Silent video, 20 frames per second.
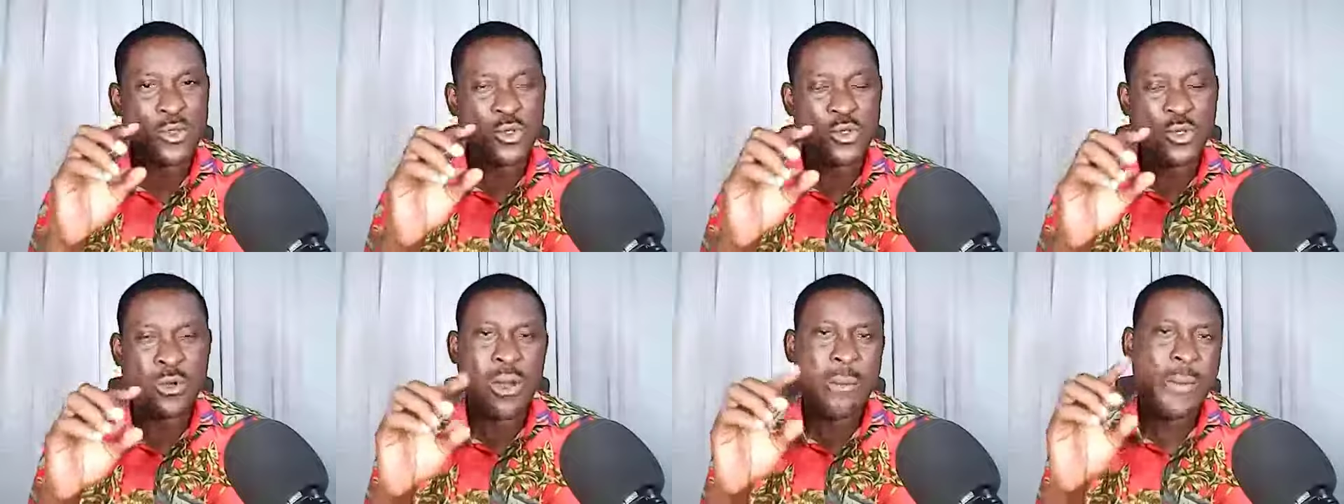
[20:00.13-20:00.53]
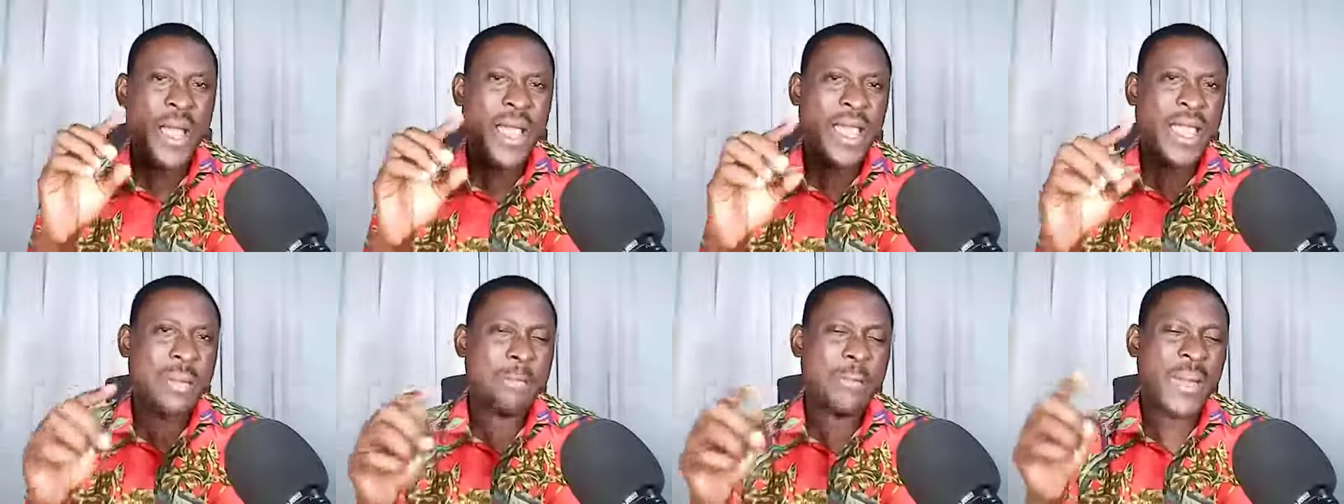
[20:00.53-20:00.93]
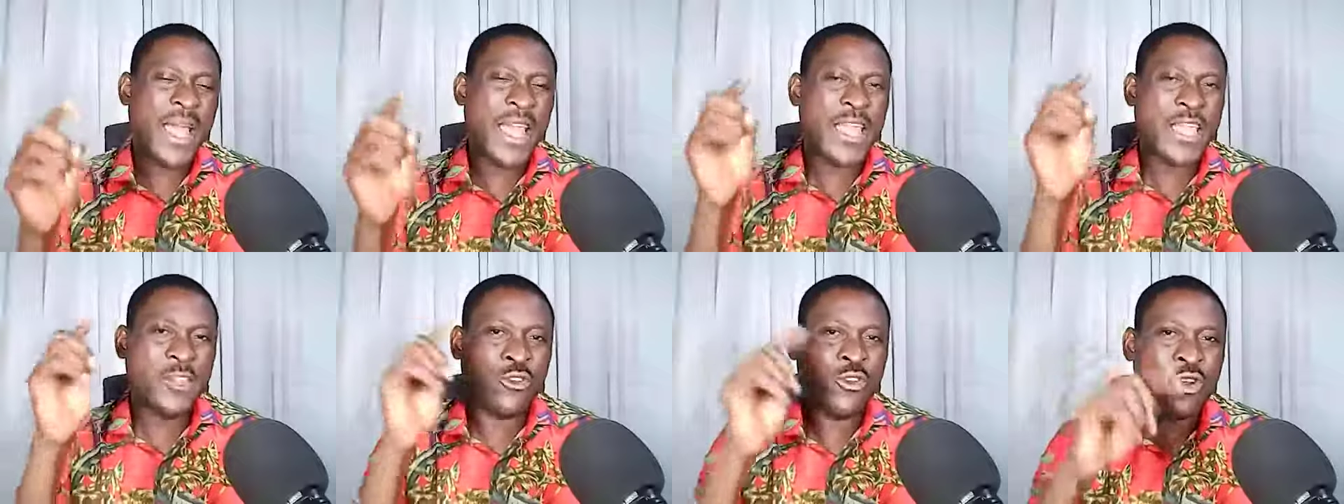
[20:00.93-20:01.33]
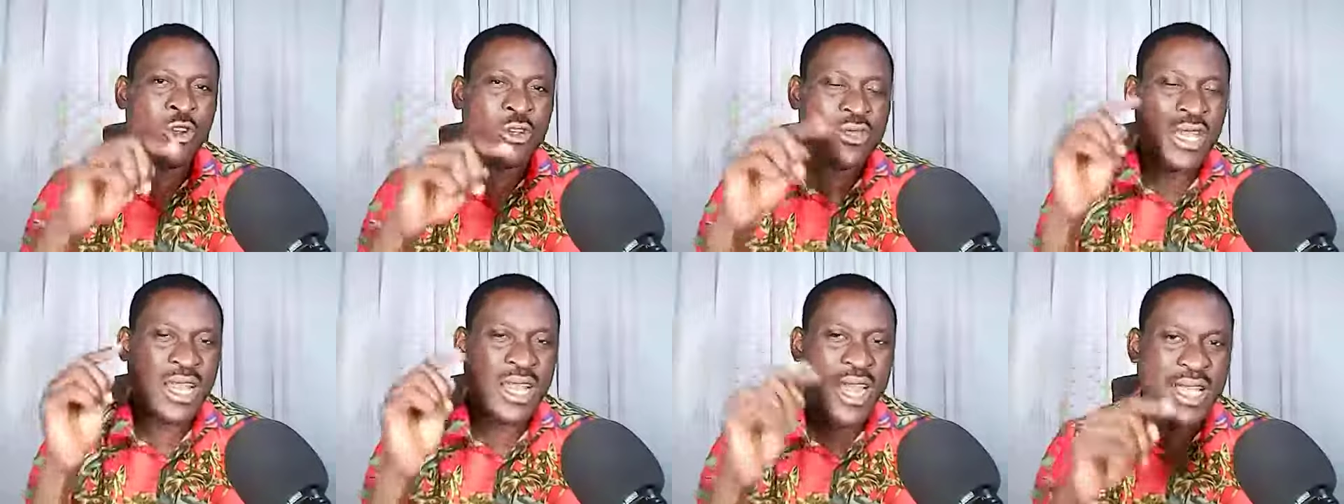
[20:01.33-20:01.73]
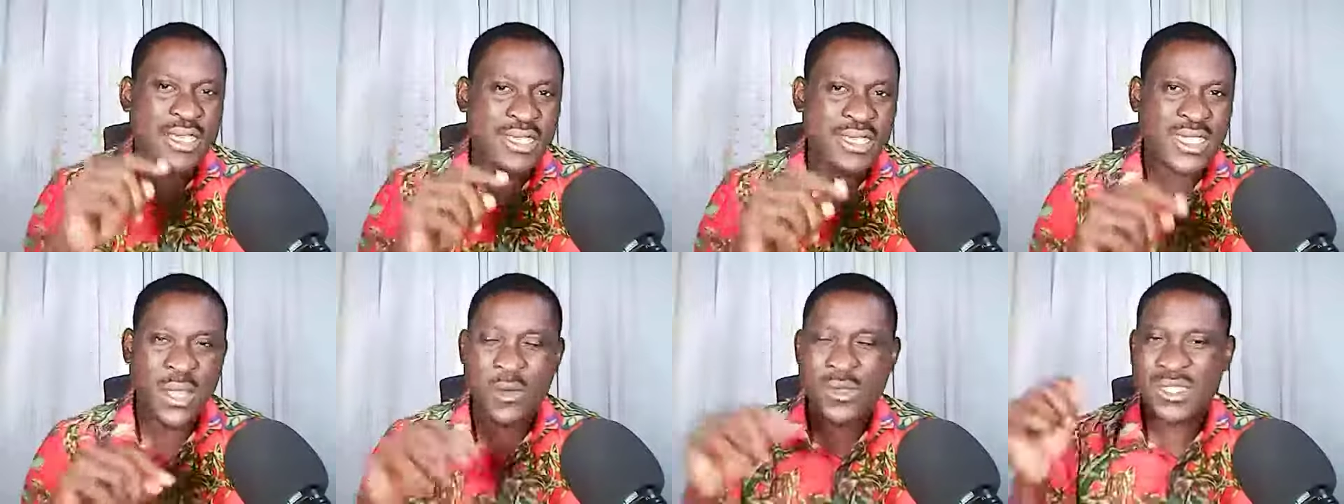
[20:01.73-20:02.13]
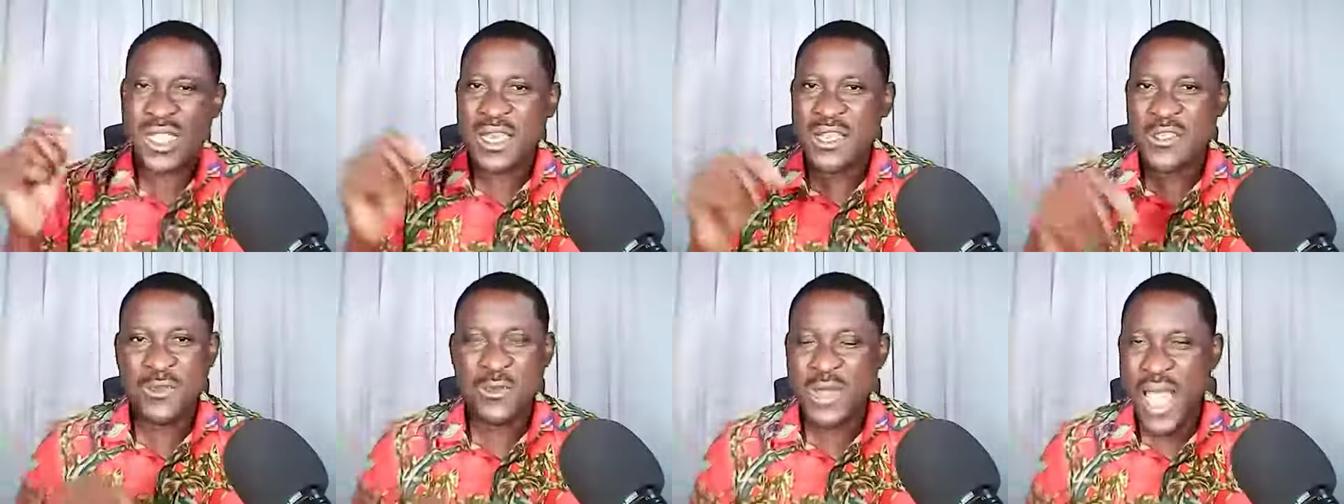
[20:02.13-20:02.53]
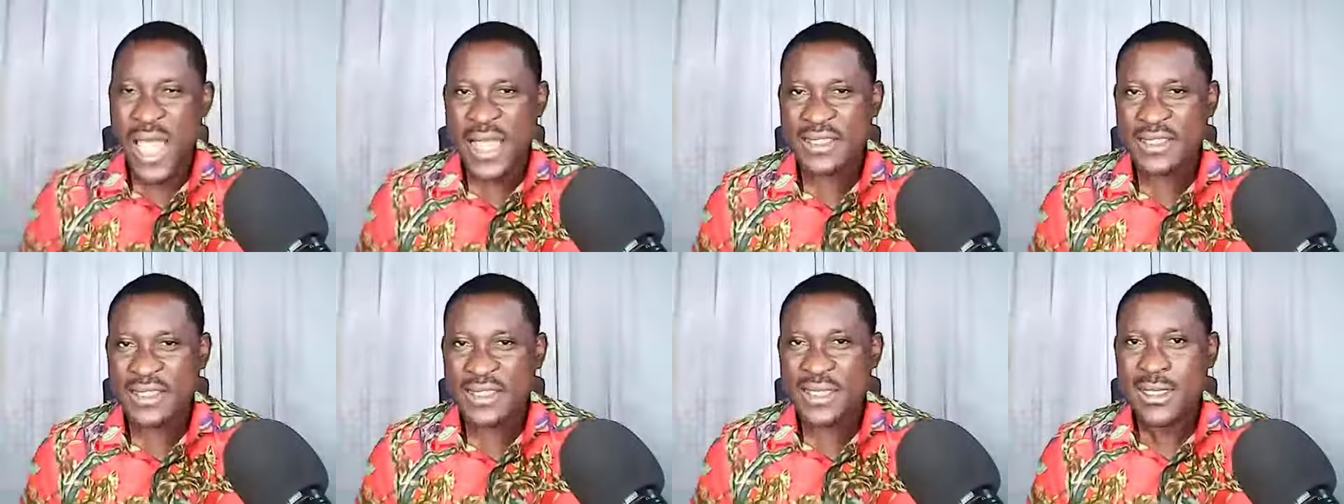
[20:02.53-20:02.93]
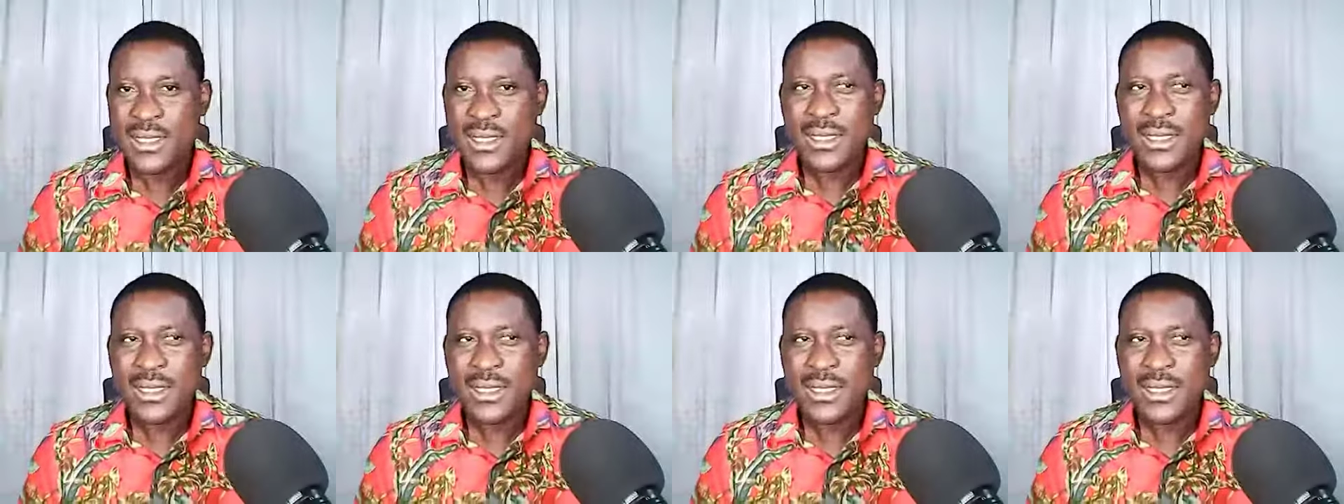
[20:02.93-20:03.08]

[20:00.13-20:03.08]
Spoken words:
to you, remember in my introductory classes, I was telling you guys